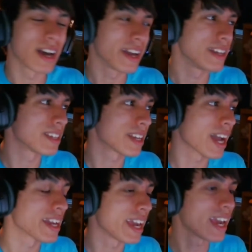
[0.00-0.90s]
it's like
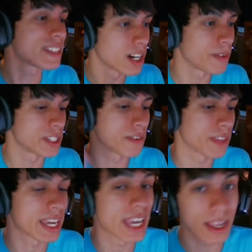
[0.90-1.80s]
I can't tell myself
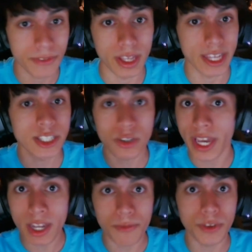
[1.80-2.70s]
that I can't feel like it's
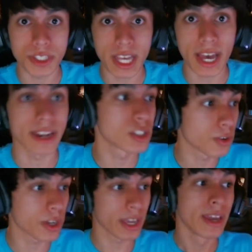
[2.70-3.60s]
okay to feel sad. It's
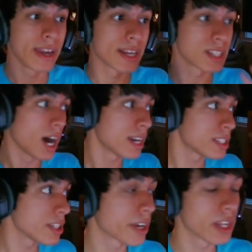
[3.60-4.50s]
okay. It's
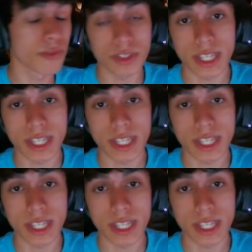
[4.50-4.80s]
honestly okay to feel